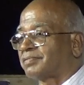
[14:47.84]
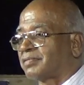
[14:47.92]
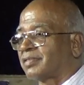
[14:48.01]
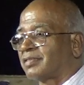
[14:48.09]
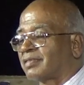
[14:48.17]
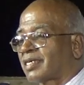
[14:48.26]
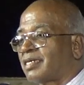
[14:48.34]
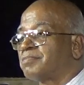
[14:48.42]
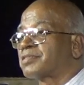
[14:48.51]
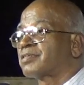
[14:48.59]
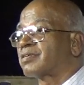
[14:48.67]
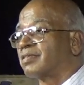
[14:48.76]

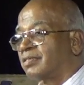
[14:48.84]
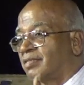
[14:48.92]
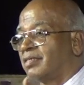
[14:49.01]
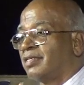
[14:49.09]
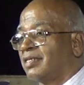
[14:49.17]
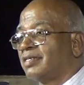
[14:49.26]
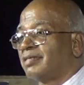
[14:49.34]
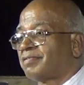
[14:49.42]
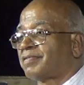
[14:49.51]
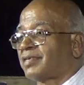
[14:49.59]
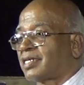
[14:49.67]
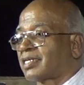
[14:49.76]
comes true
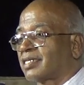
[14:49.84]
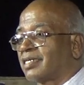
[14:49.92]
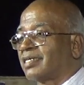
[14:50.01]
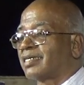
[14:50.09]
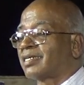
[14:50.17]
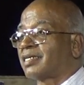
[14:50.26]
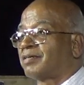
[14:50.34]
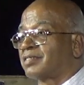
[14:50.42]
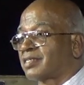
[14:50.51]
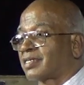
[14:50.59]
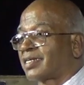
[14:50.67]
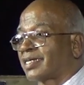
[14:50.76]
for the
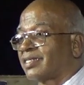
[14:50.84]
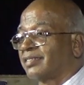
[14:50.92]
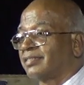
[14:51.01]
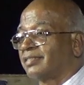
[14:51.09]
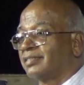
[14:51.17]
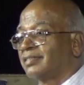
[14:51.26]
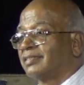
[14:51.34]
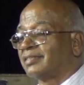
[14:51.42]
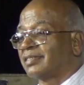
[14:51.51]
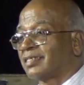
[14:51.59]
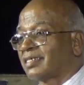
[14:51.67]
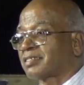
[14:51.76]
downtrodden,
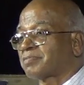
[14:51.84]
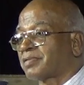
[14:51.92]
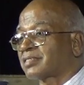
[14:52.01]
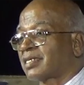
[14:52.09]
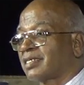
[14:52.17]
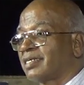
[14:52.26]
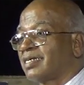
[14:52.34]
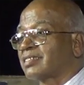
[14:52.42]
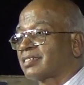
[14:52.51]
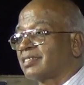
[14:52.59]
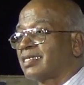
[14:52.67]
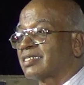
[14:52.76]
especially
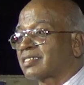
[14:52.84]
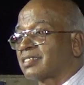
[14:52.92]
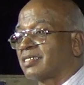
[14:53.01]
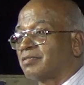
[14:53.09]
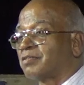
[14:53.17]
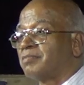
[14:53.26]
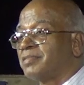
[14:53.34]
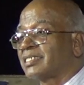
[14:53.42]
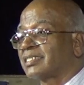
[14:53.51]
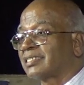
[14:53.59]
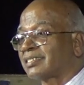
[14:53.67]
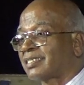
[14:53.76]
SCST,
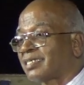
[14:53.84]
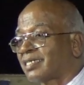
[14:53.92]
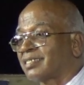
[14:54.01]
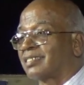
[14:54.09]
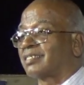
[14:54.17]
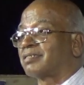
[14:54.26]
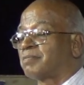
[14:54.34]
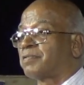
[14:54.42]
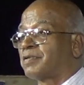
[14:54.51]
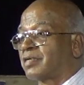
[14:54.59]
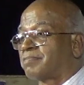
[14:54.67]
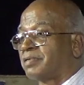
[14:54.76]
OBCs and other
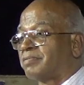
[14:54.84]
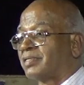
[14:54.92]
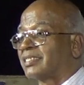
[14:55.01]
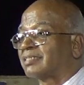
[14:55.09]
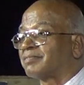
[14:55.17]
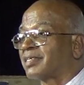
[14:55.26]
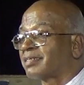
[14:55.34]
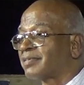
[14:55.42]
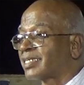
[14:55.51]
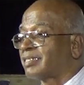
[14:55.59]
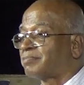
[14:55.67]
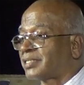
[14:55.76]
poor people. It's very,
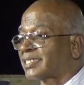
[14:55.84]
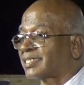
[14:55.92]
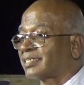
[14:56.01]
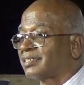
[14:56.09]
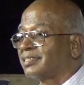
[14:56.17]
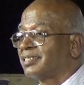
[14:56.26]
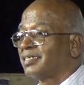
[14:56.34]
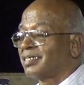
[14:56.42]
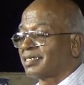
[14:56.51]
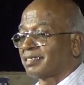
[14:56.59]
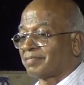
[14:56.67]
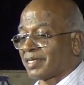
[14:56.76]
very important.
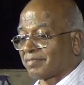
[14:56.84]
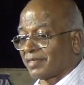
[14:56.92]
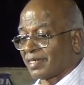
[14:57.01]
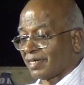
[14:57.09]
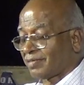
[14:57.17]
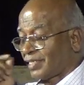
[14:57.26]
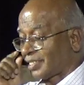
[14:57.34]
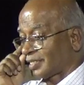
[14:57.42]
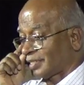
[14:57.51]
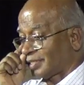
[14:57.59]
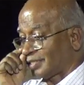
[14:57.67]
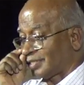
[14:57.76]
In fact, when I was